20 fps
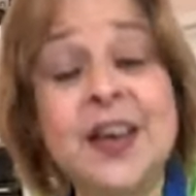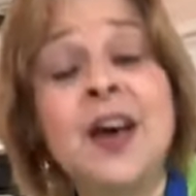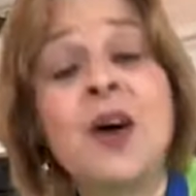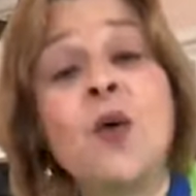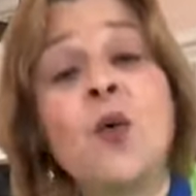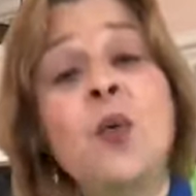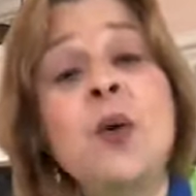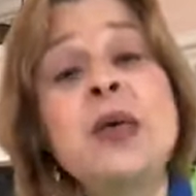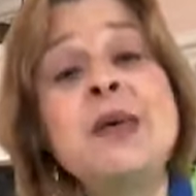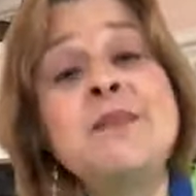
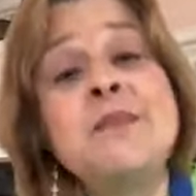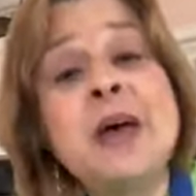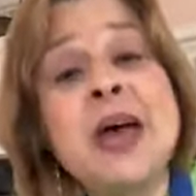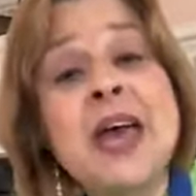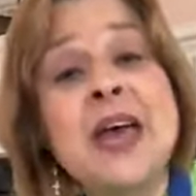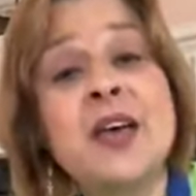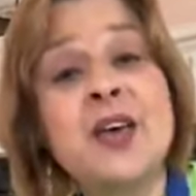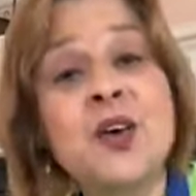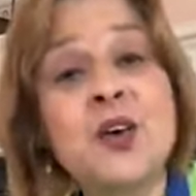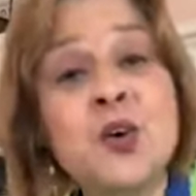We
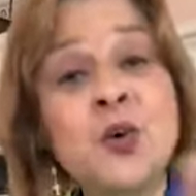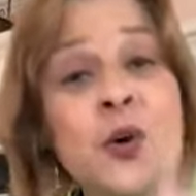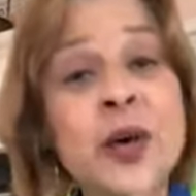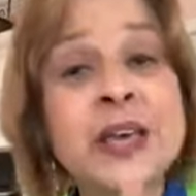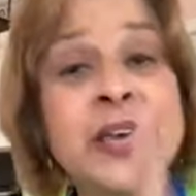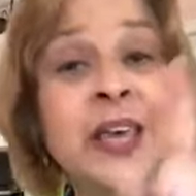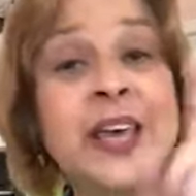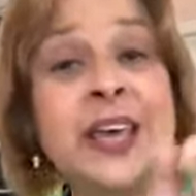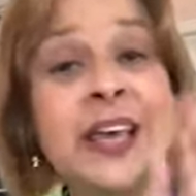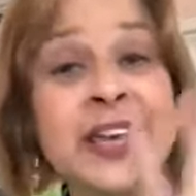make quick,
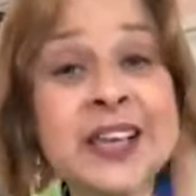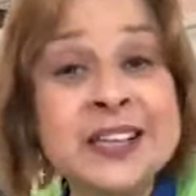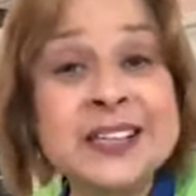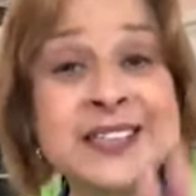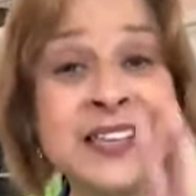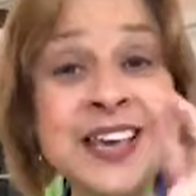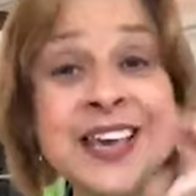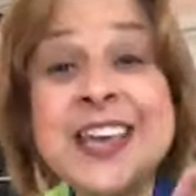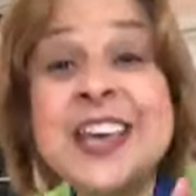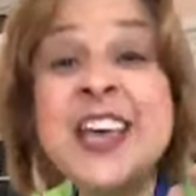
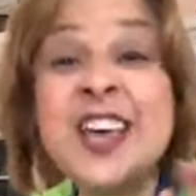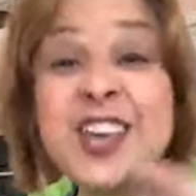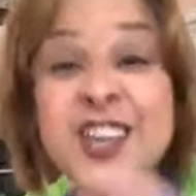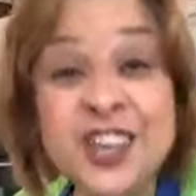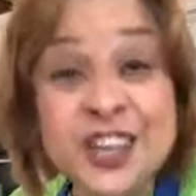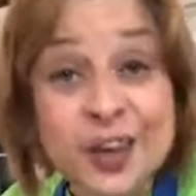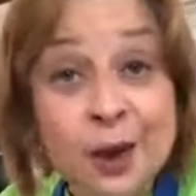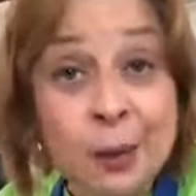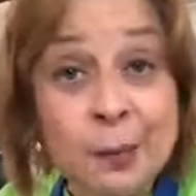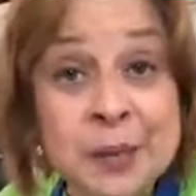easy,
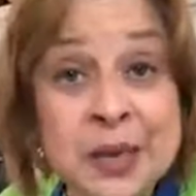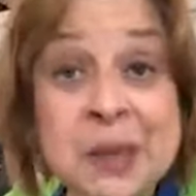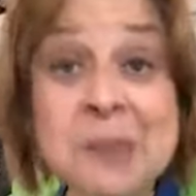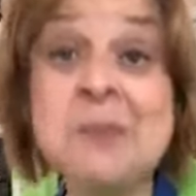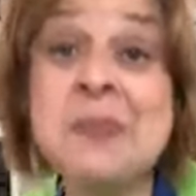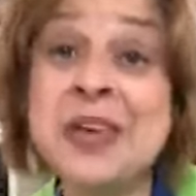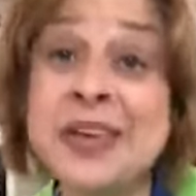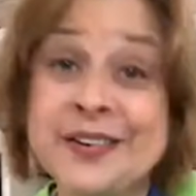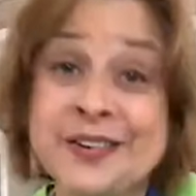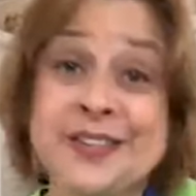yummy
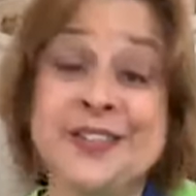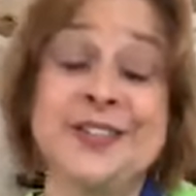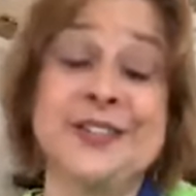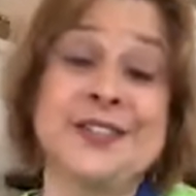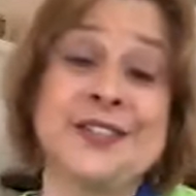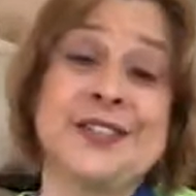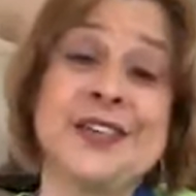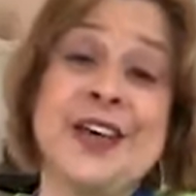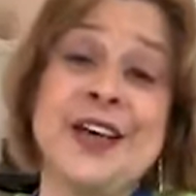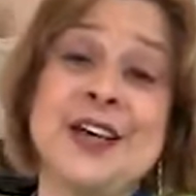
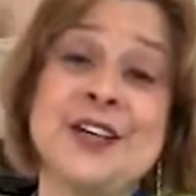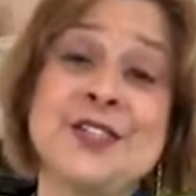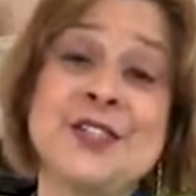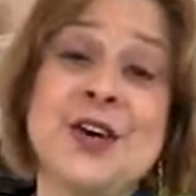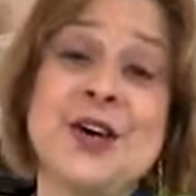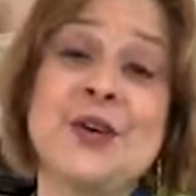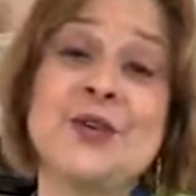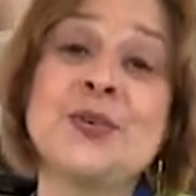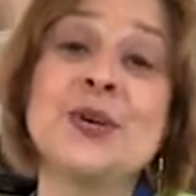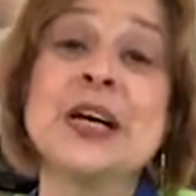meals.
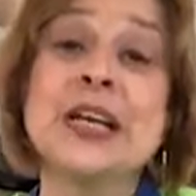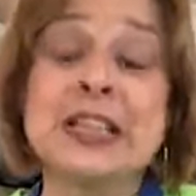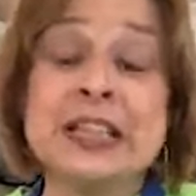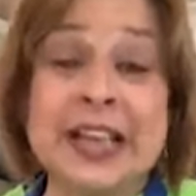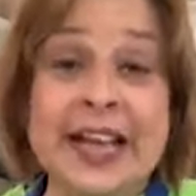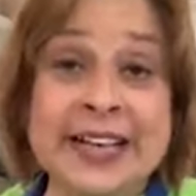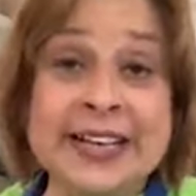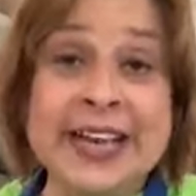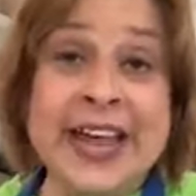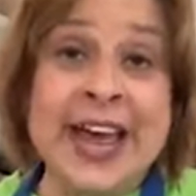So
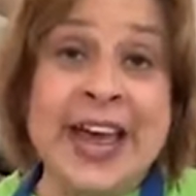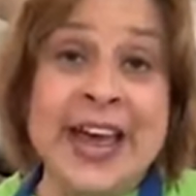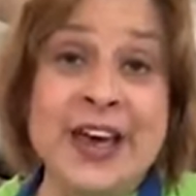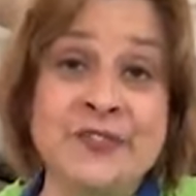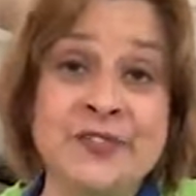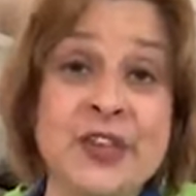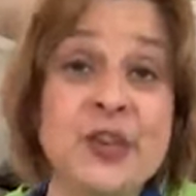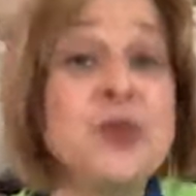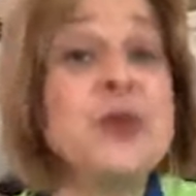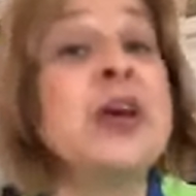glad to have
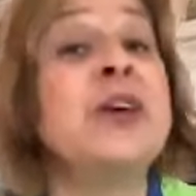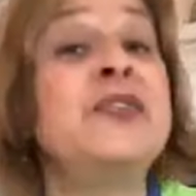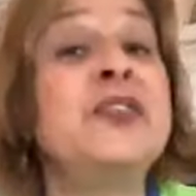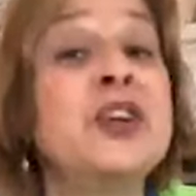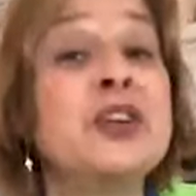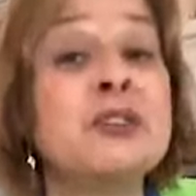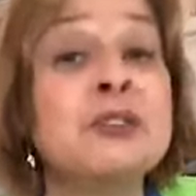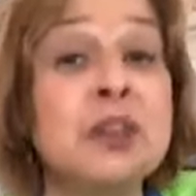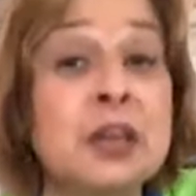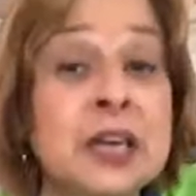you. If you're
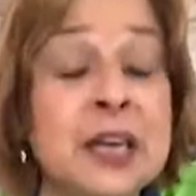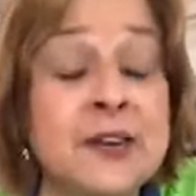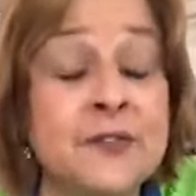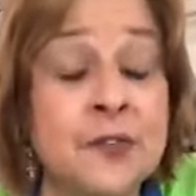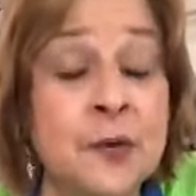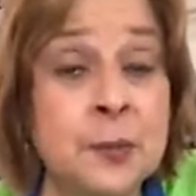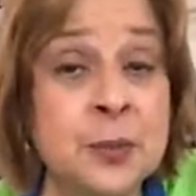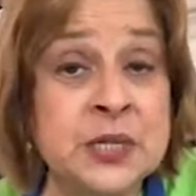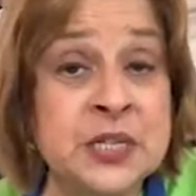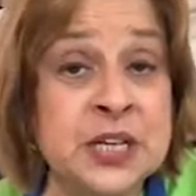looking for
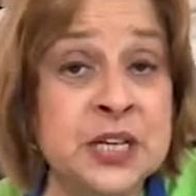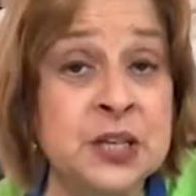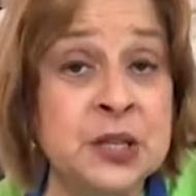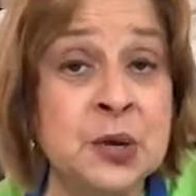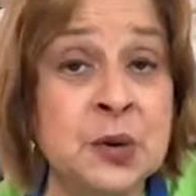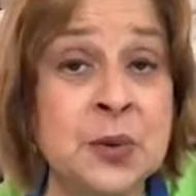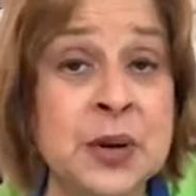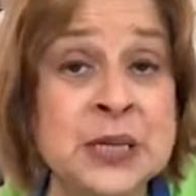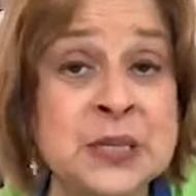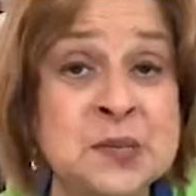particular
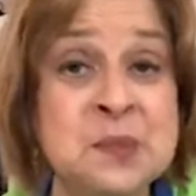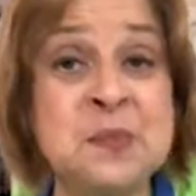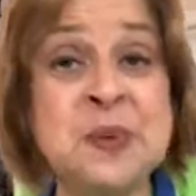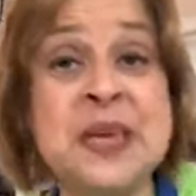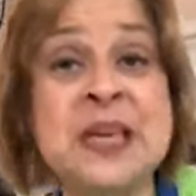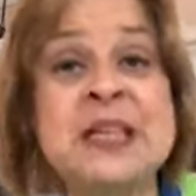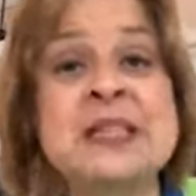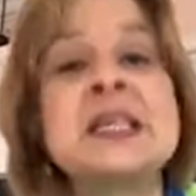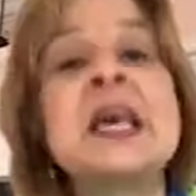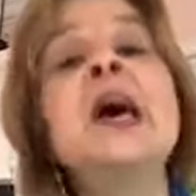
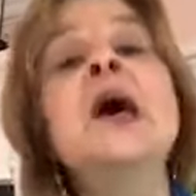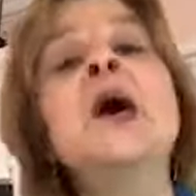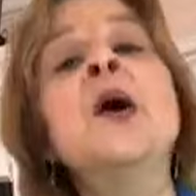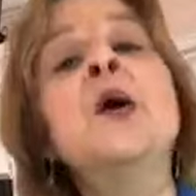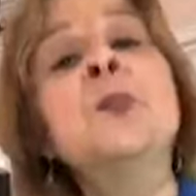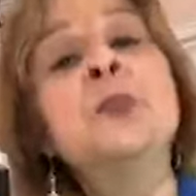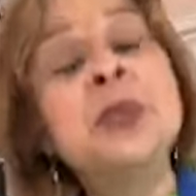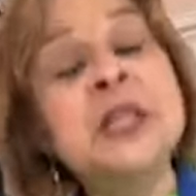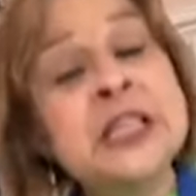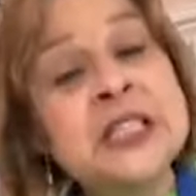recipes,
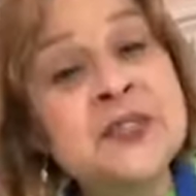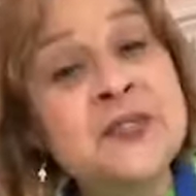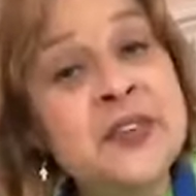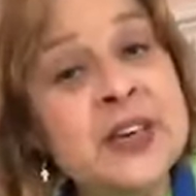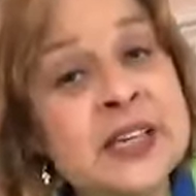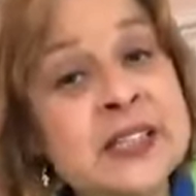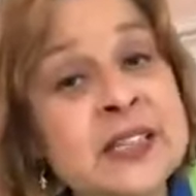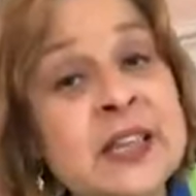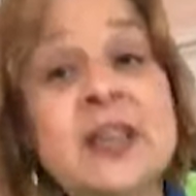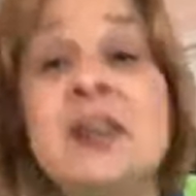please
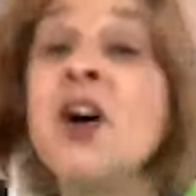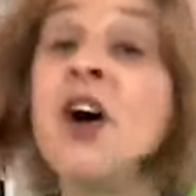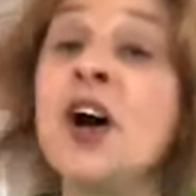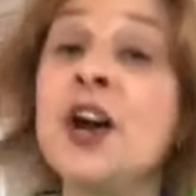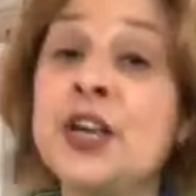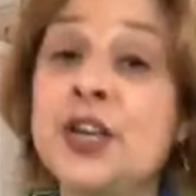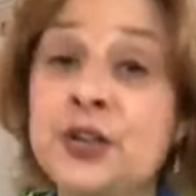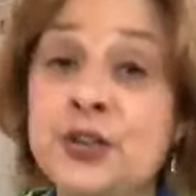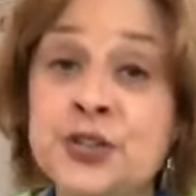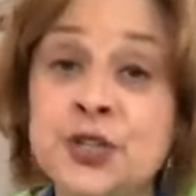visit our
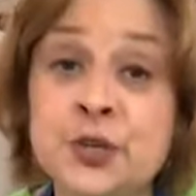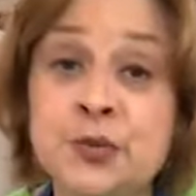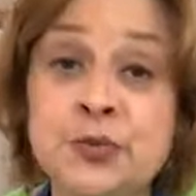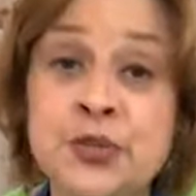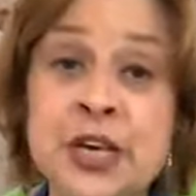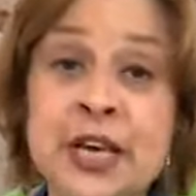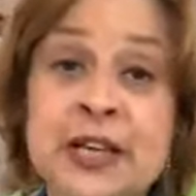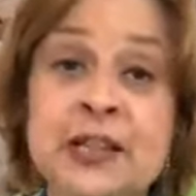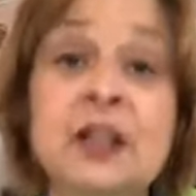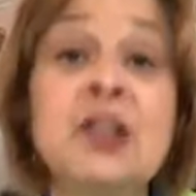YouTube
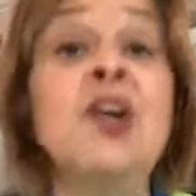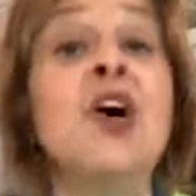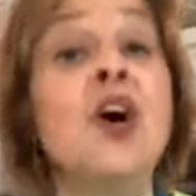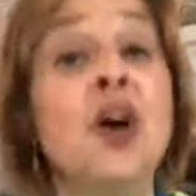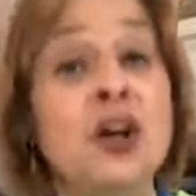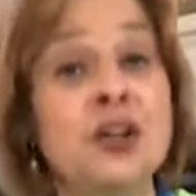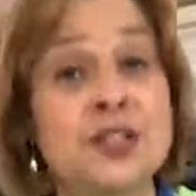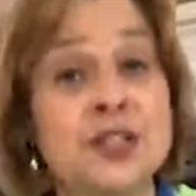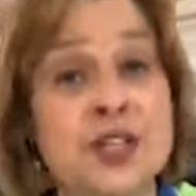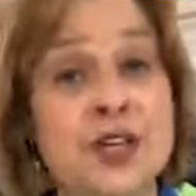channel,
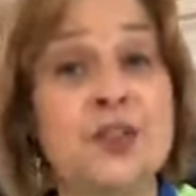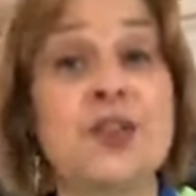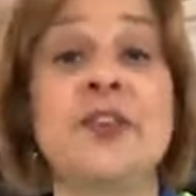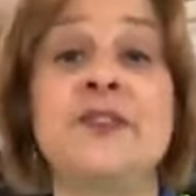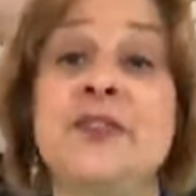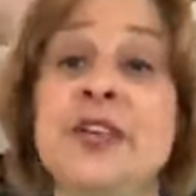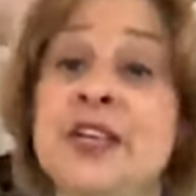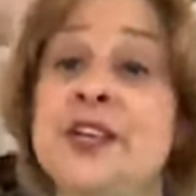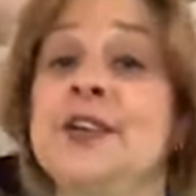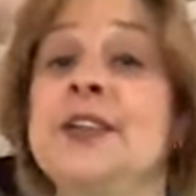also
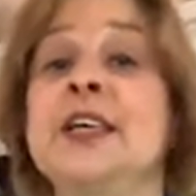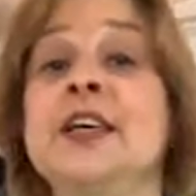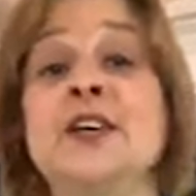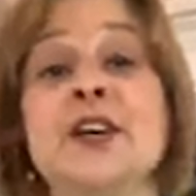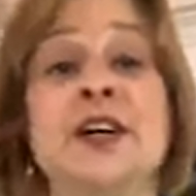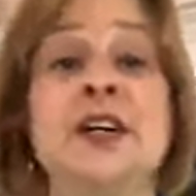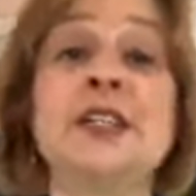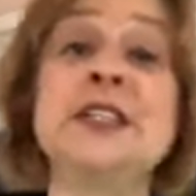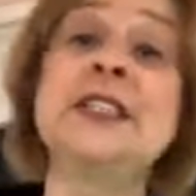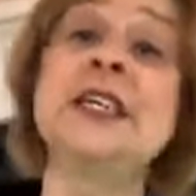conveniently
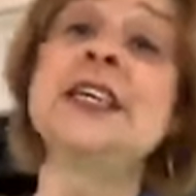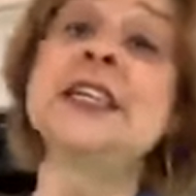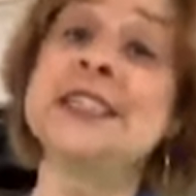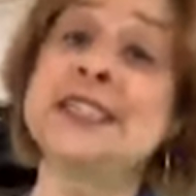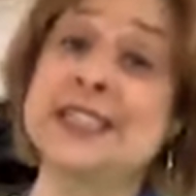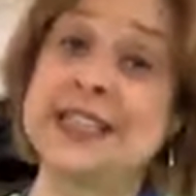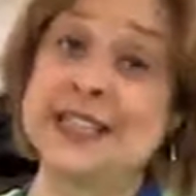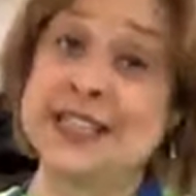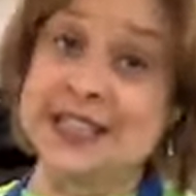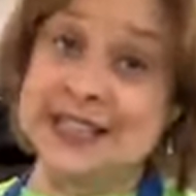called
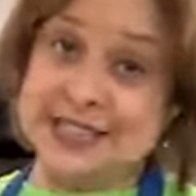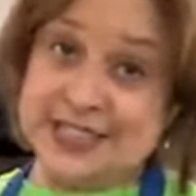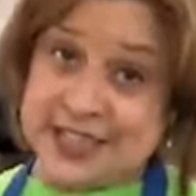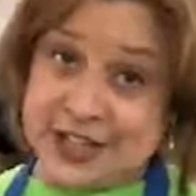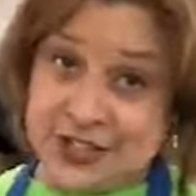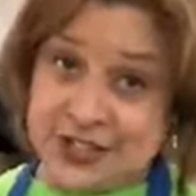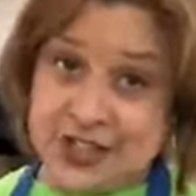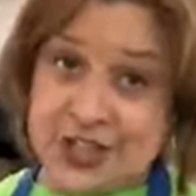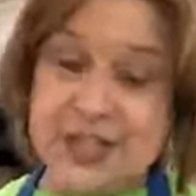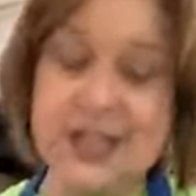Cindy's
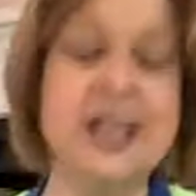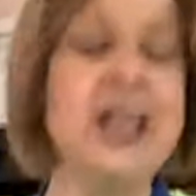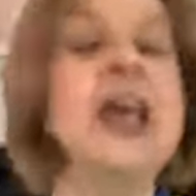Kitchen.